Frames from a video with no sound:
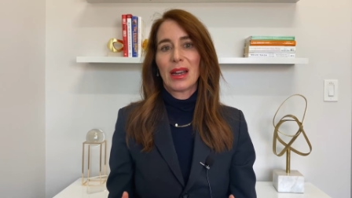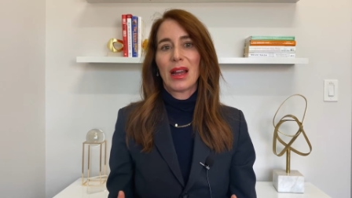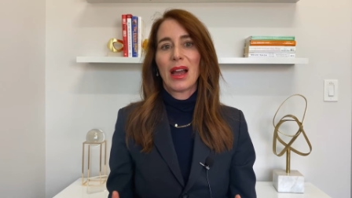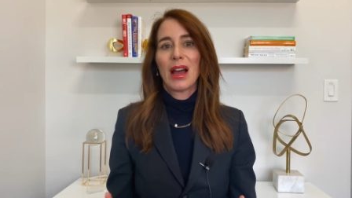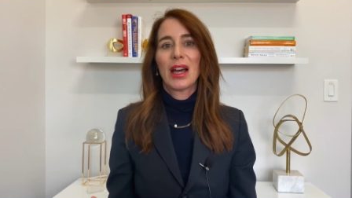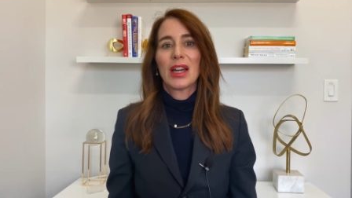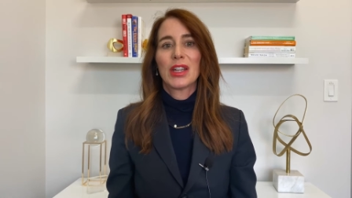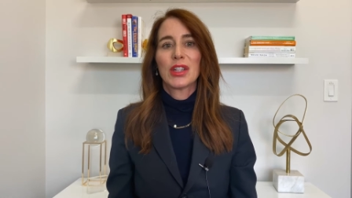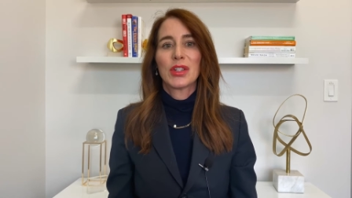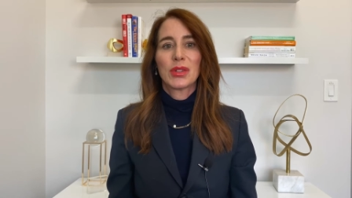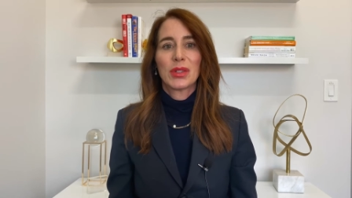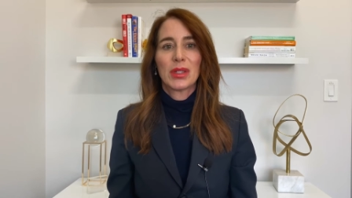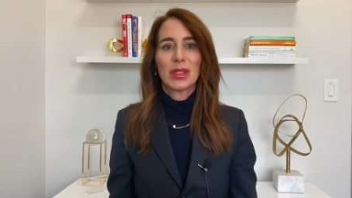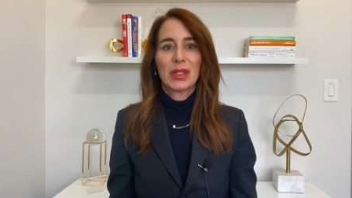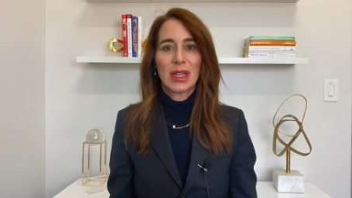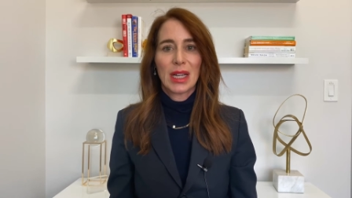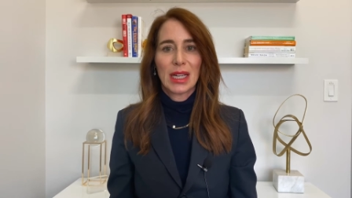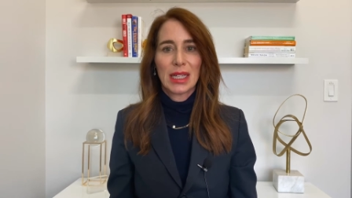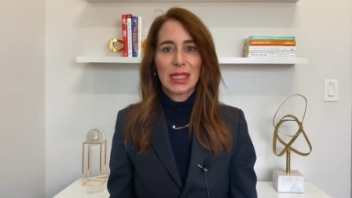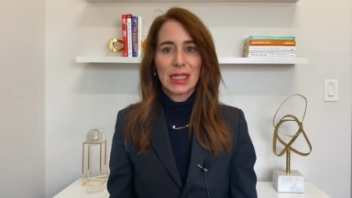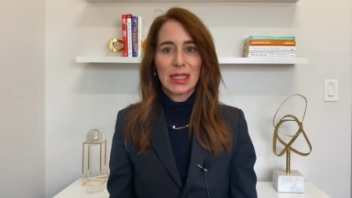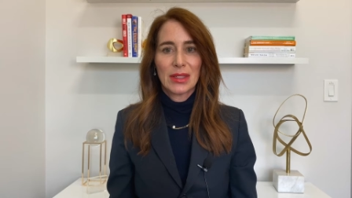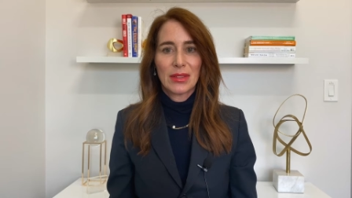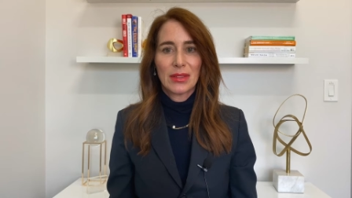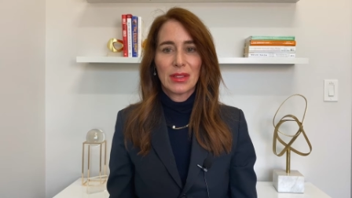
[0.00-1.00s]

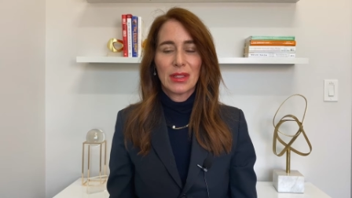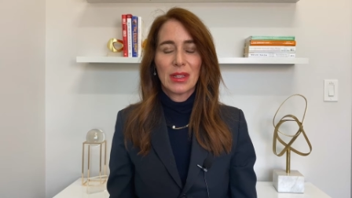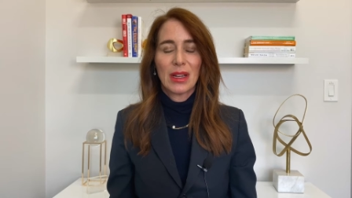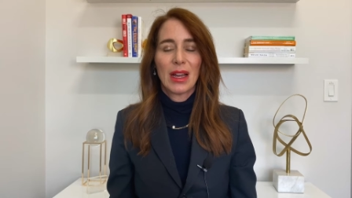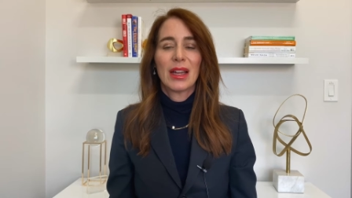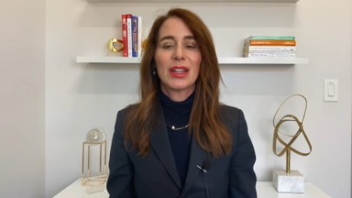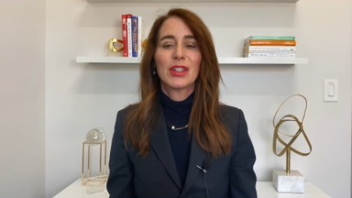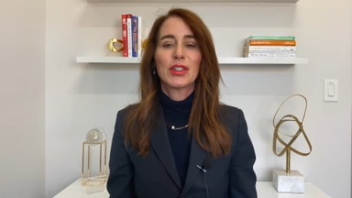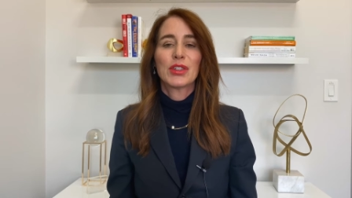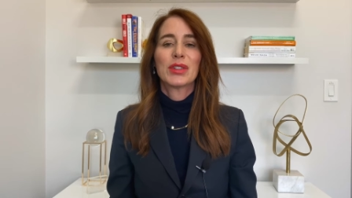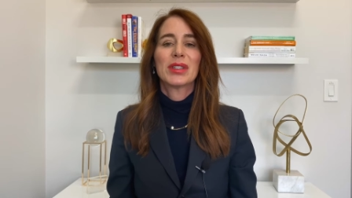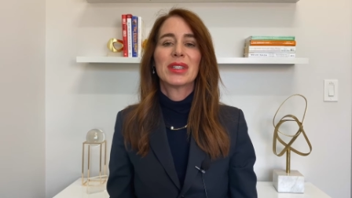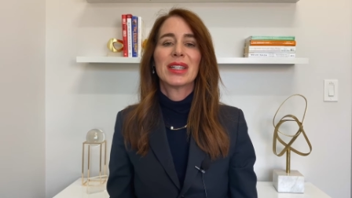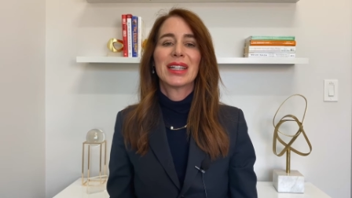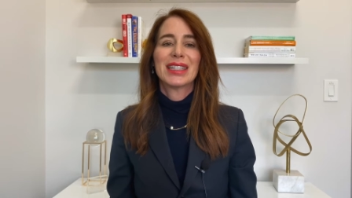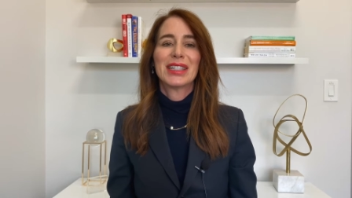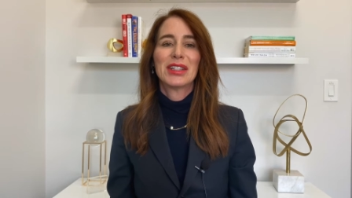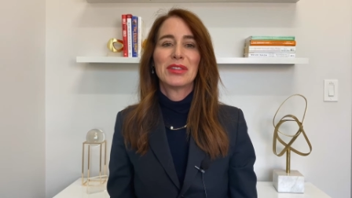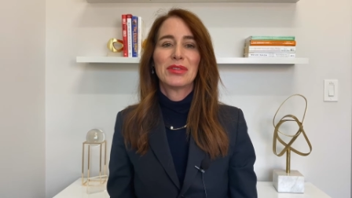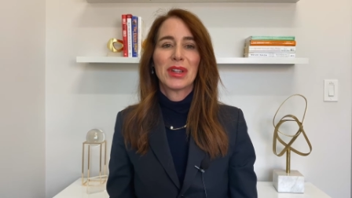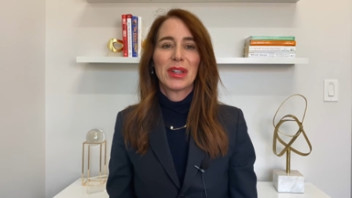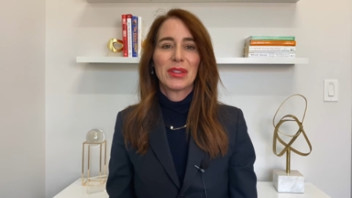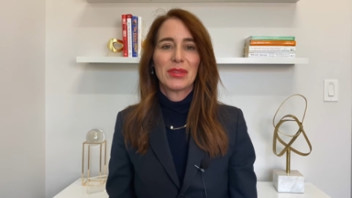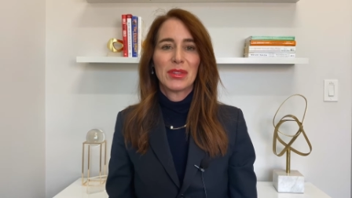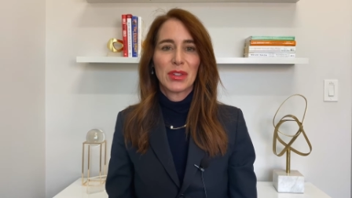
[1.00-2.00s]

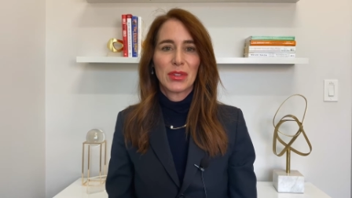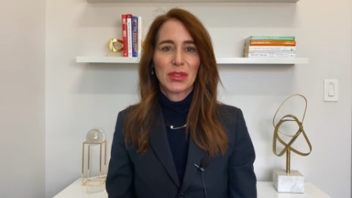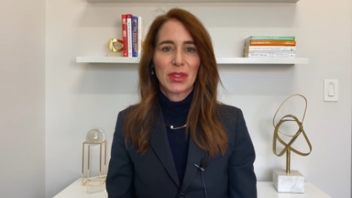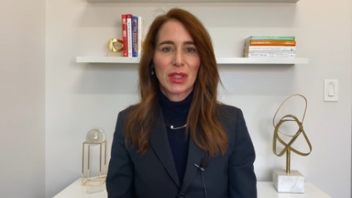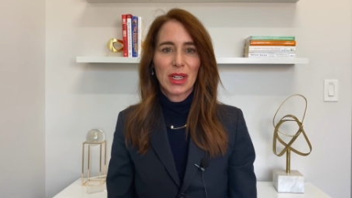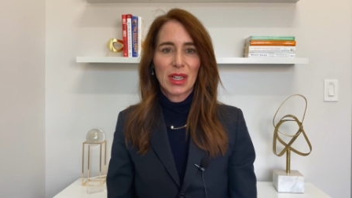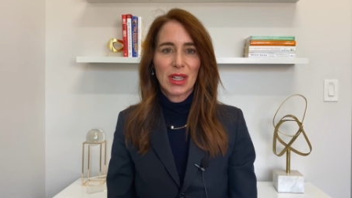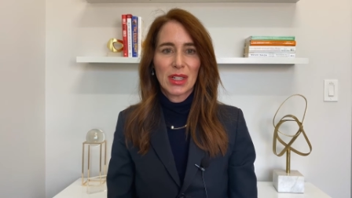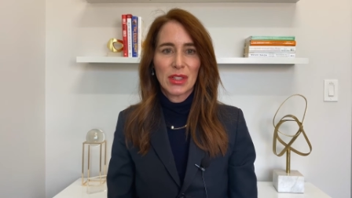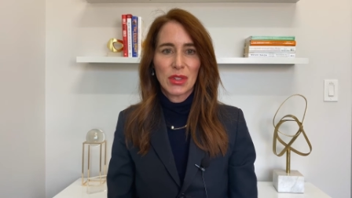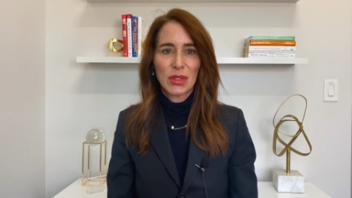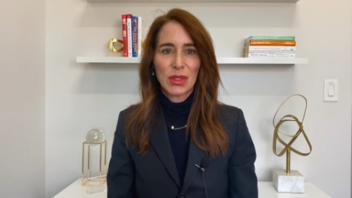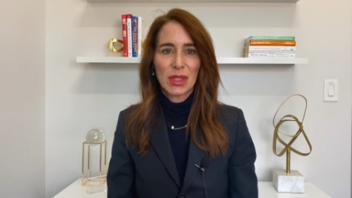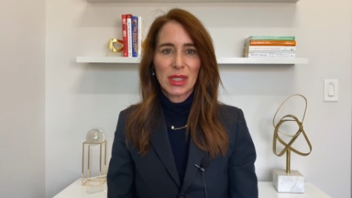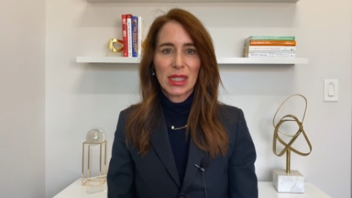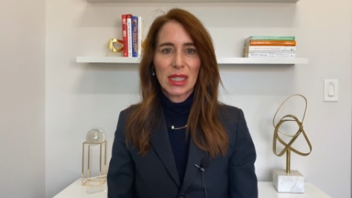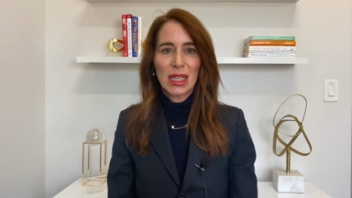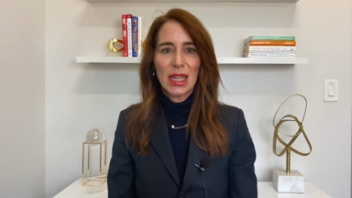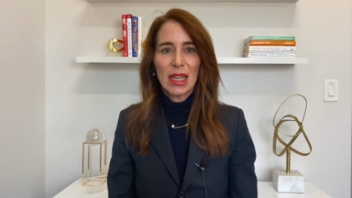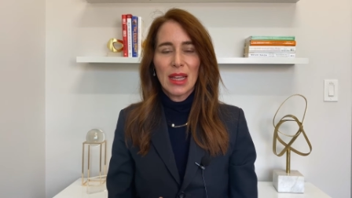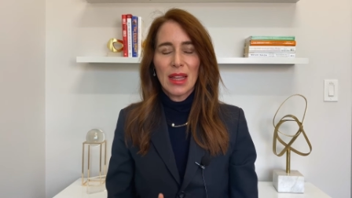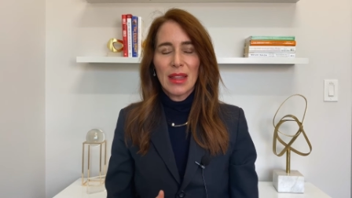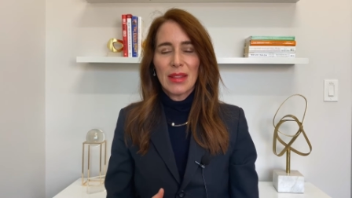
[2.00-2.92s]
195 different countries,